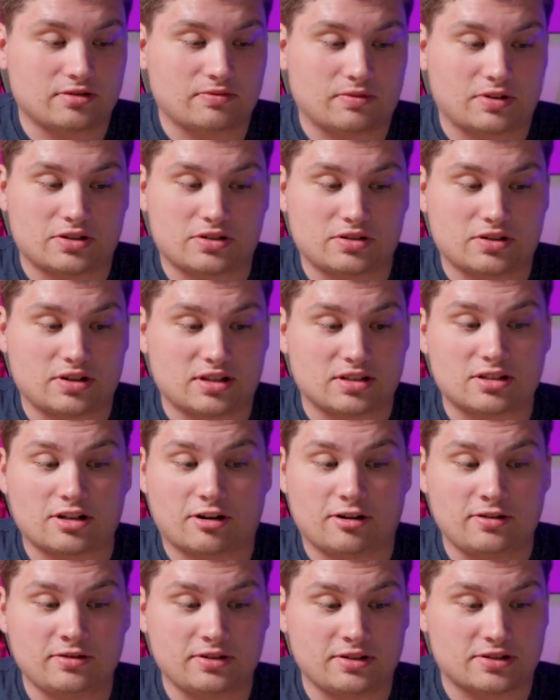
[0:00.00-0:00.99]
which is
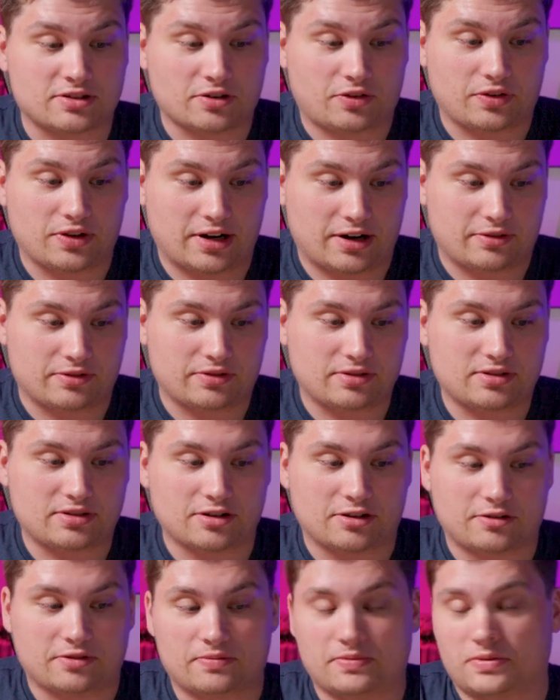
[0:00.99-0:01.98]
currently sold out.
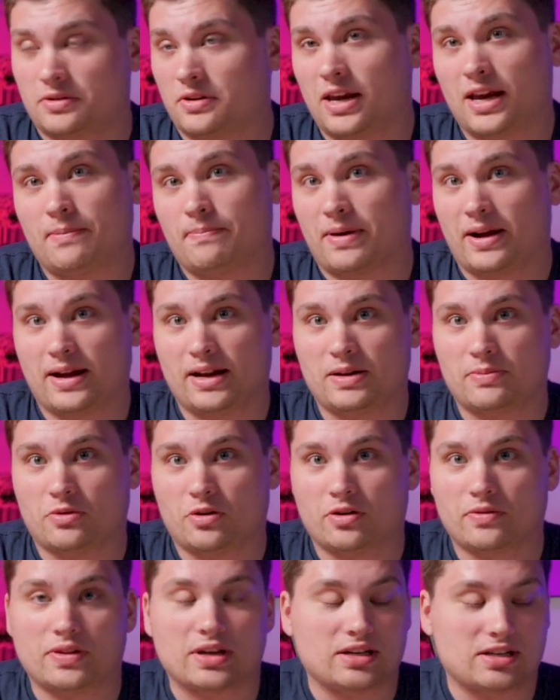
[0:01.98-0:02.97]
So you can't buy any
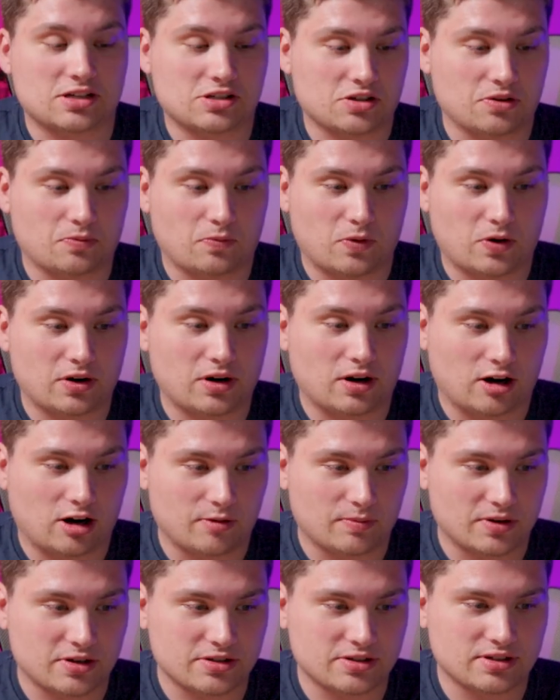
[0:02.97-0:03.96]
more of the Edition 1
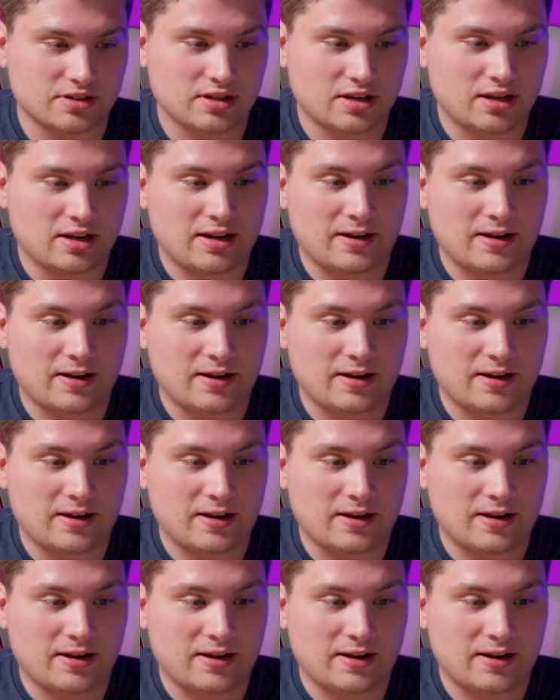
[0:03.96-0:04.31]
Hummers.